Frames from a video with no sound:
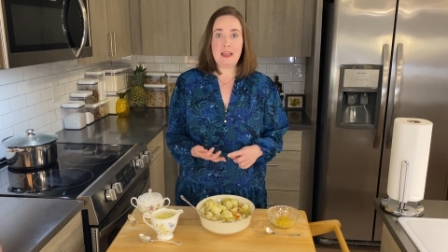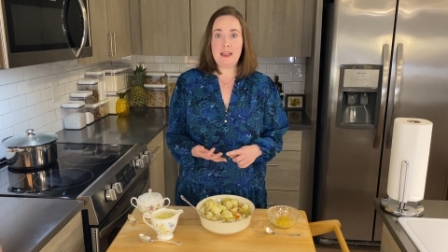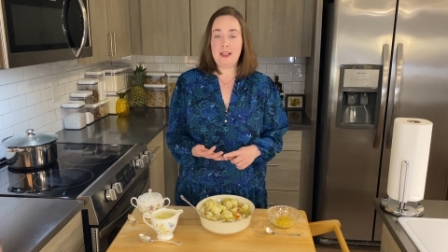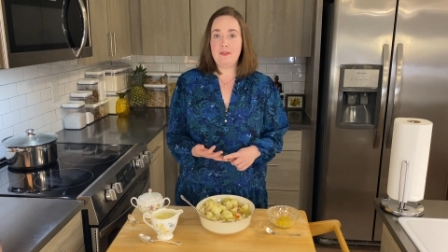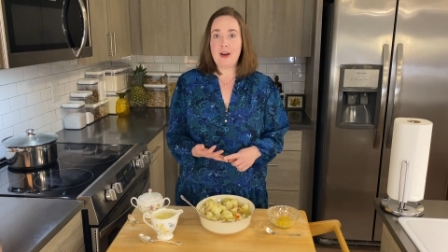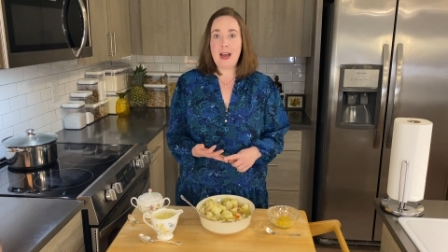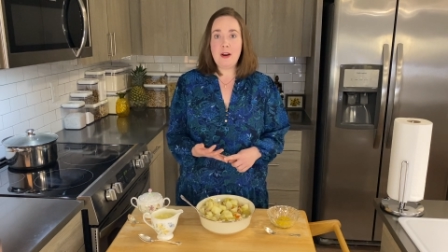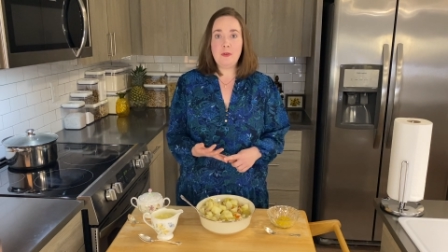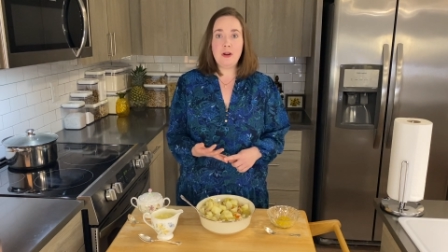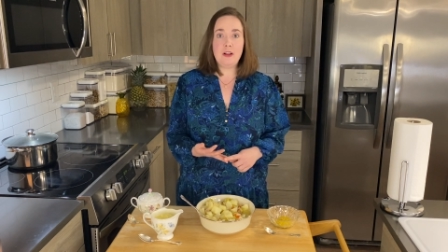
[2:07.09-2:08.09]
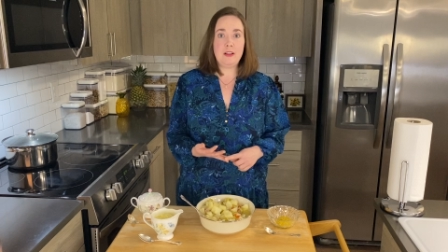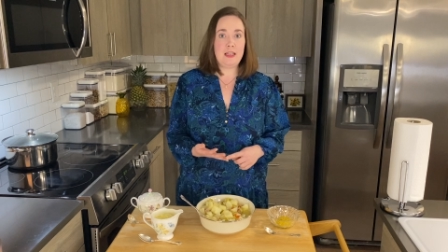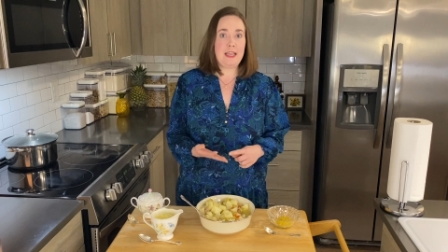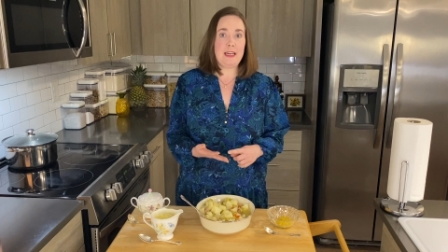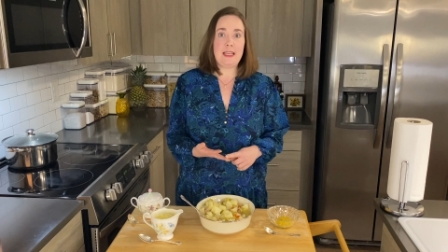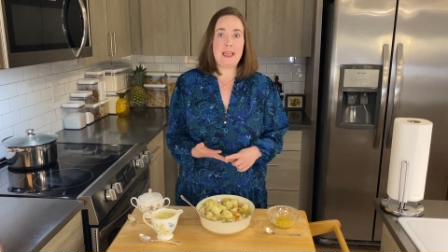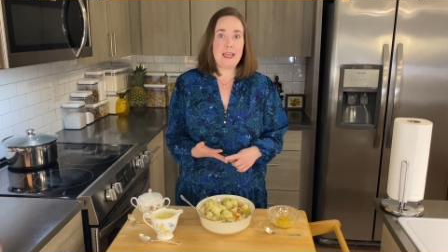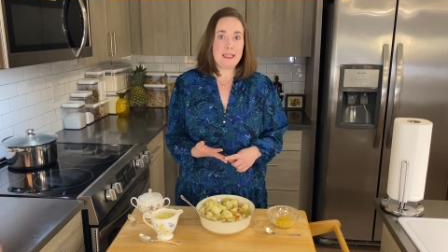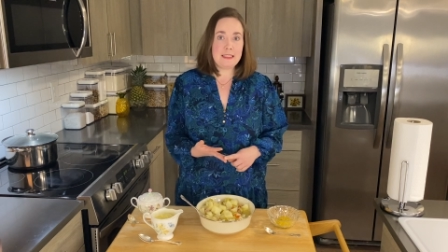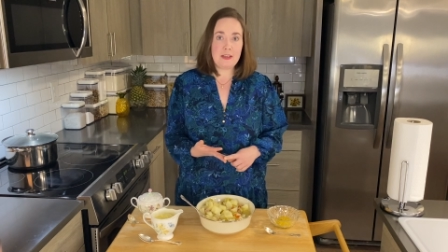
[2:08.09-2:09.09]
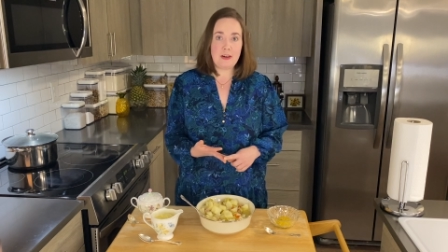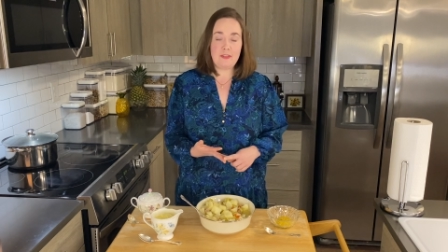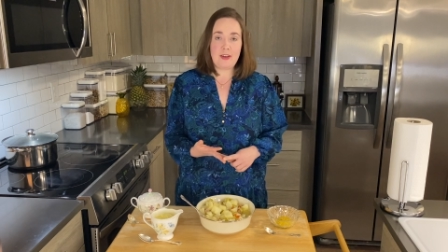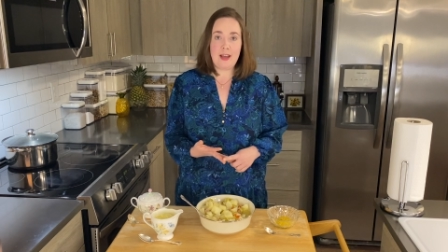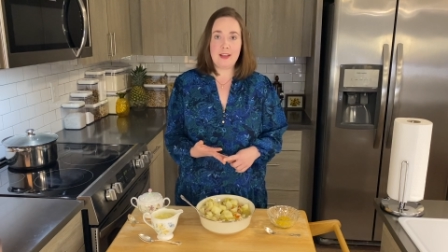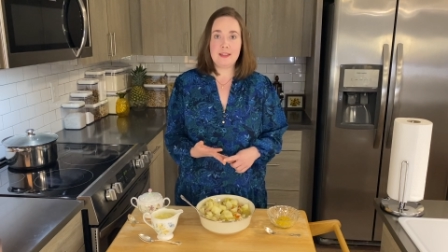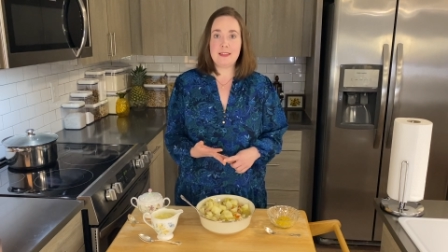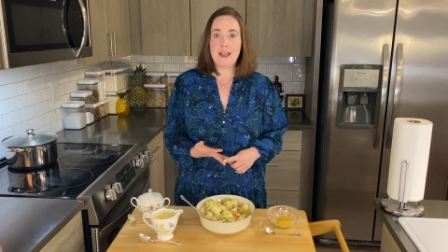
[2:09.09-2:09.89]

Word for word: antiviral, and anti-cancer effects.